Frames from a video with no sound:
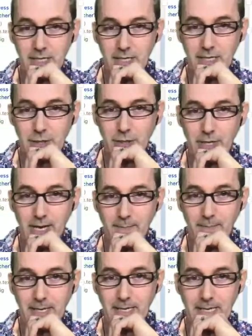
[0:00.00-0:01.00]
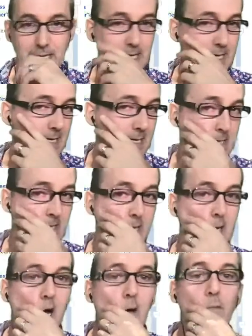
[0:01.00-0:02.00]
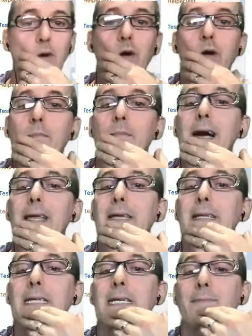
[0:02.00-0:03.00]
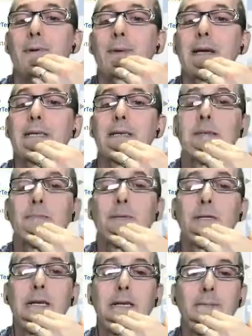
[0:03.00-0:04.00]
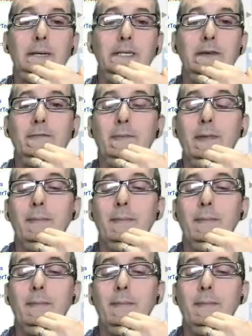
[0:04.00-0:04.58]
should I be programmatically protecting myself from the